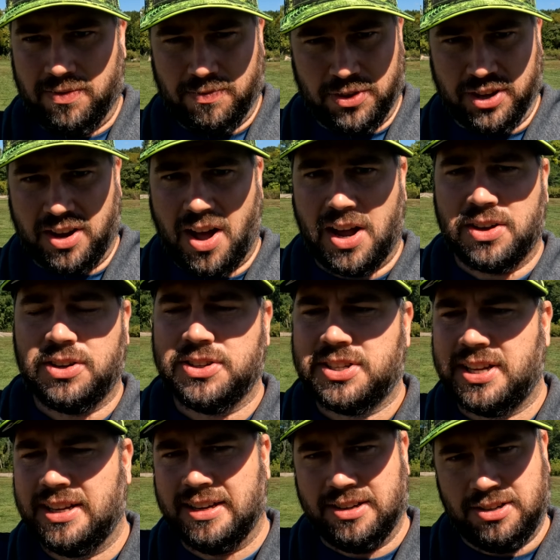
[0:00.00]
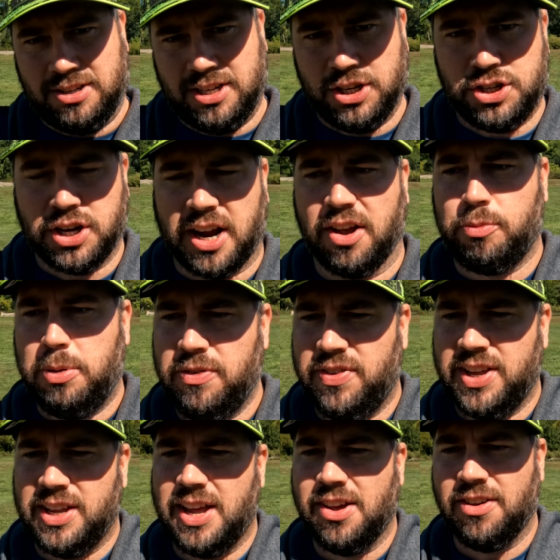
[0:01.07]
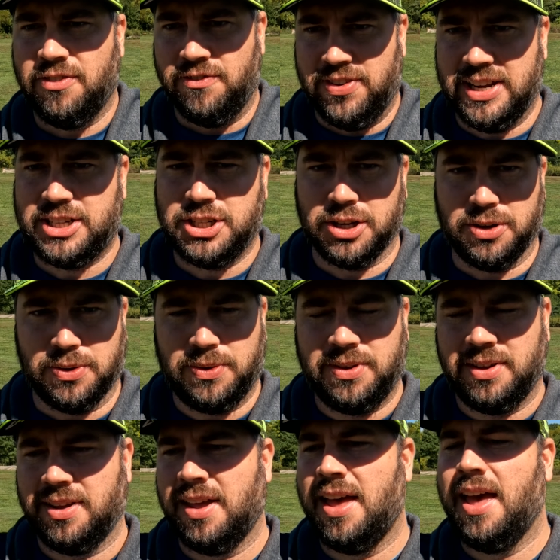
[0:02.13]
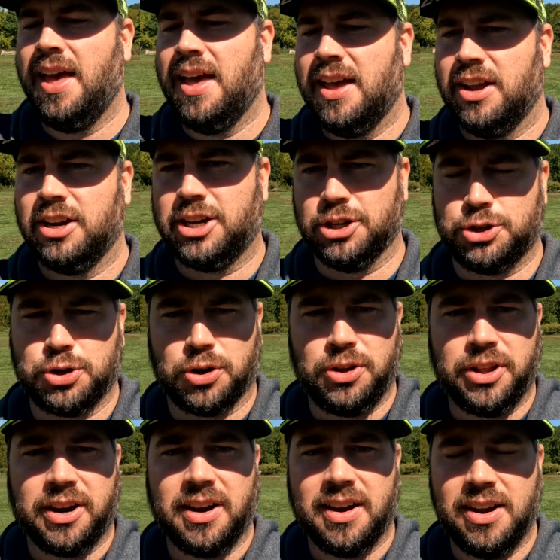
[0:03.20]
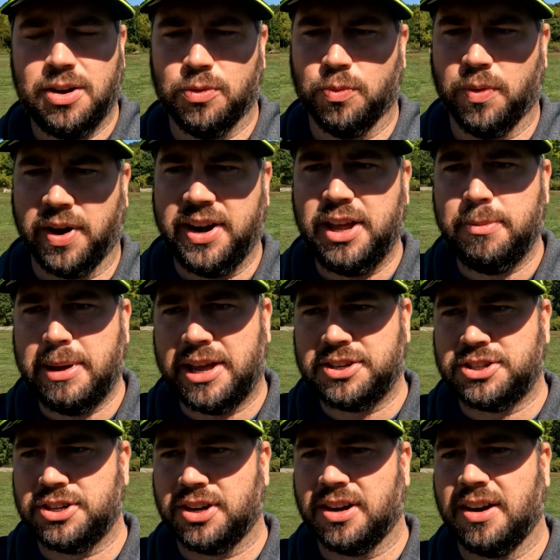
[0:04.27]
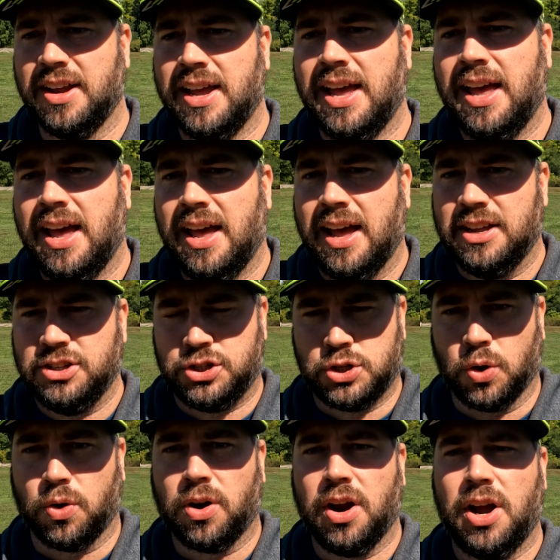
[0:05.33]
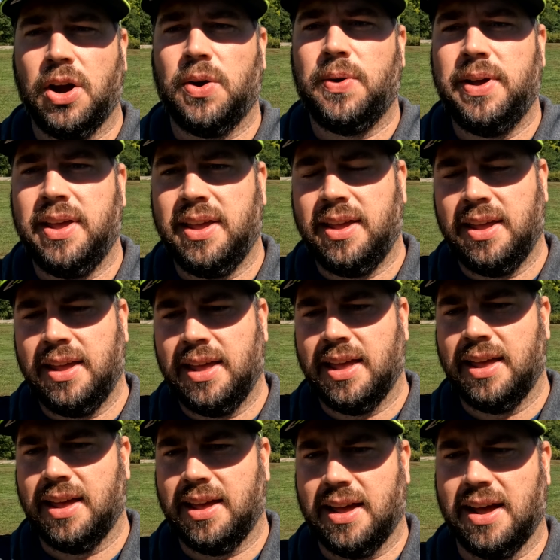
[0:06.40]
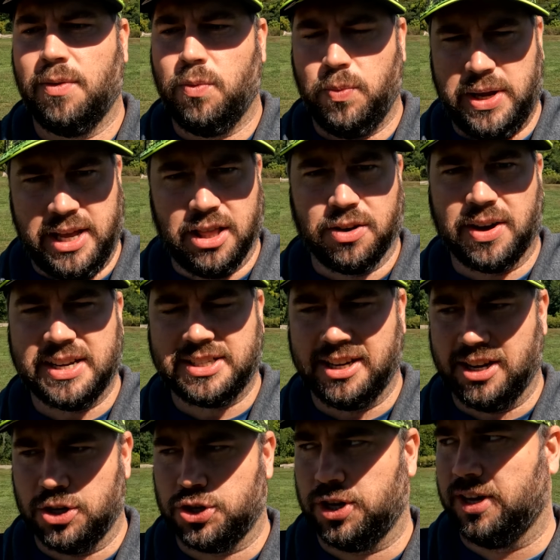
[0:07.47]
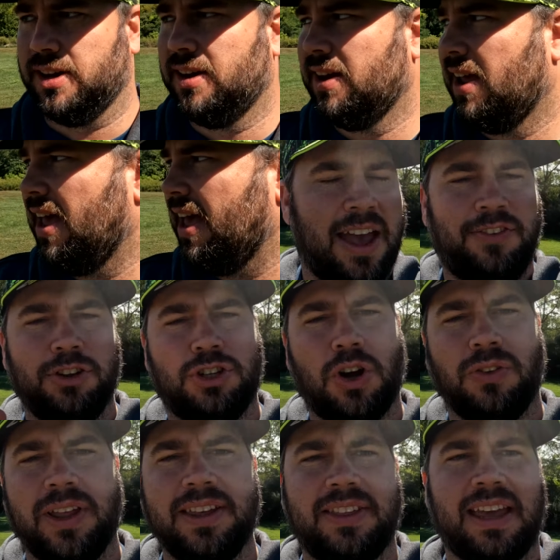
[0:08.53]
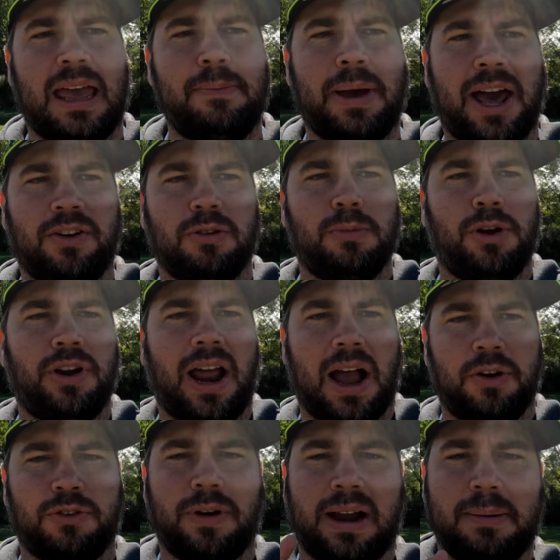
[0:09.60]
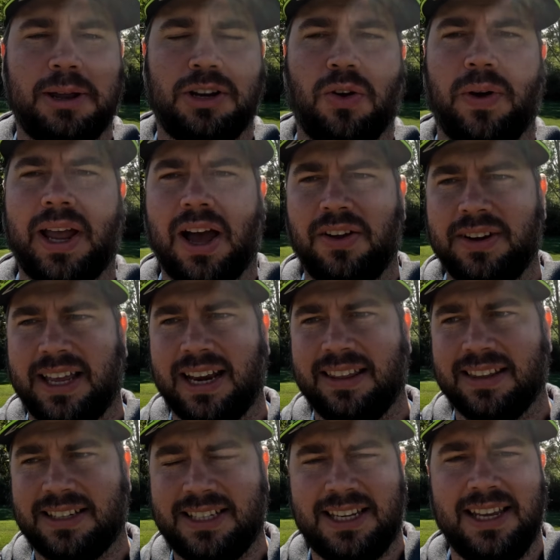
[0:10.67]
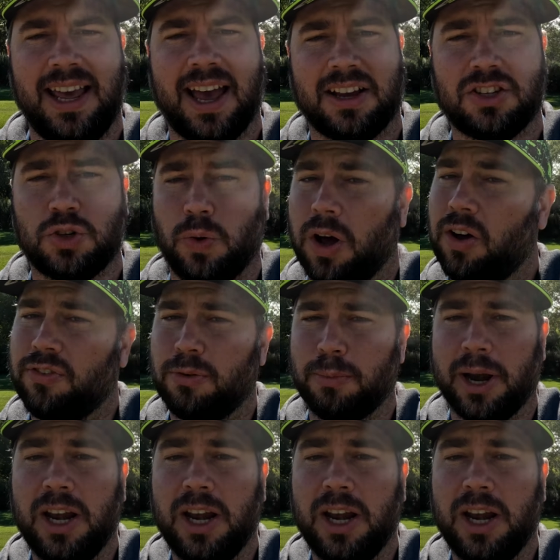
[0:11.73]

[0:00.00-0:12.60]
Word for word: for the goggles, DJI FPV V2, controller, Radiomaster, Zorro, ELRS edition, if you don't like the gamepad remote, I would recommend going out and getting the TX12 from